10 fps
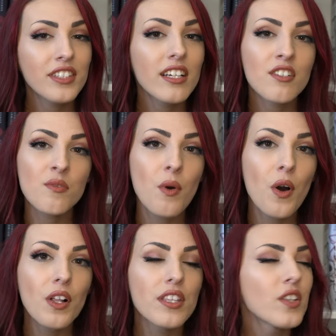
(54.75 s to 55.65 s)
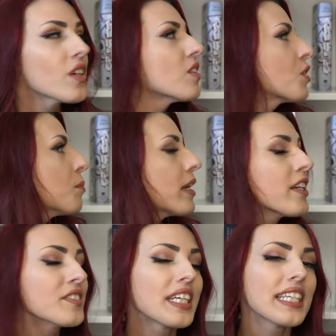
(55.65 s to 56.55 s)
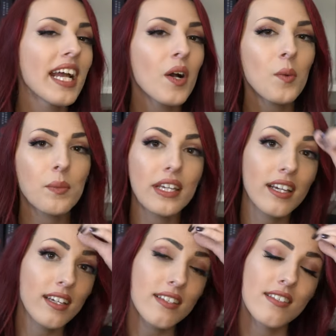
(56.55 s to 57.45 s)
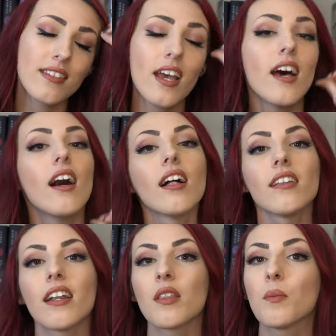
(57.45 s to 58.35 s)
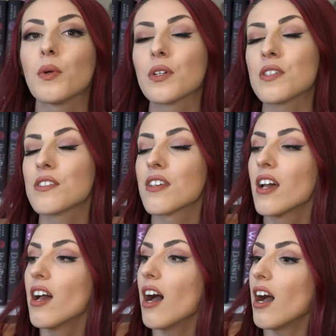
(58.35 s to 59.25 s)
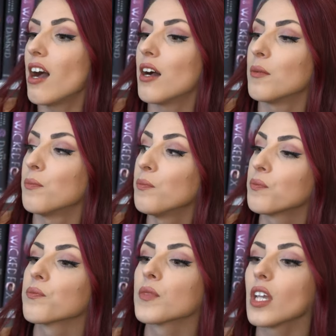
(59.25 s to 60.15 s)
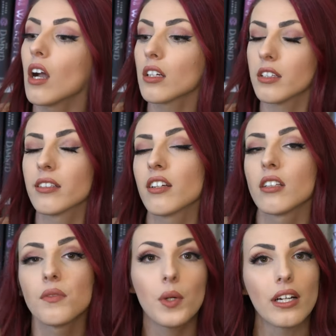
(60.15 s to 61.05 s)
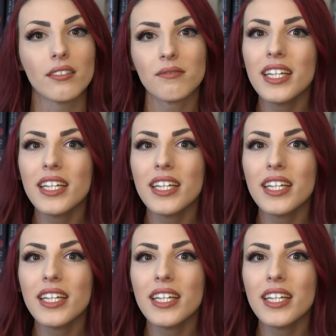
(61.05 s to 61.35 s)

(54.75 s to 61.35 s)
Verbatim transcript: They are small. They look a little bare right now because a lot of the books um, are currently on the floor.